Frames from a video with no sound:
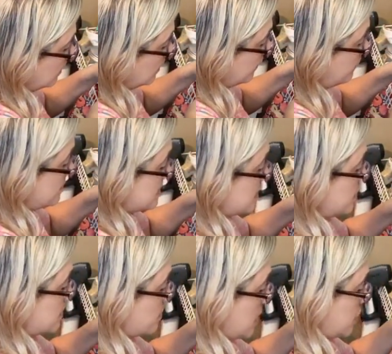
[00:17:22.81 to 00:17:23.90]
If Missy
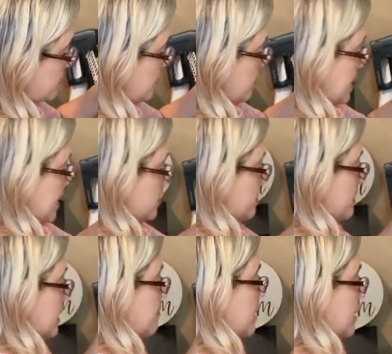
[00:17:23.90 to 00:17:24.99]
was watching me right now, she'd be
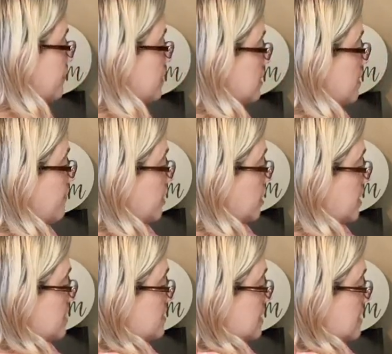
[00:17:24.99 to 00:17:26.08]
like, Mia, for the love of
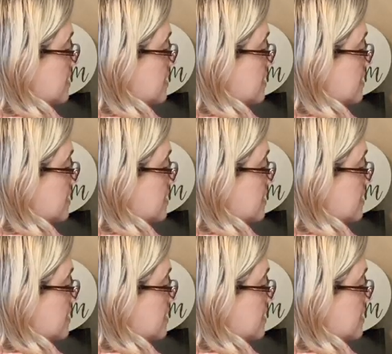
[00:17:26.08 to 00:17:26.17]
goodness, get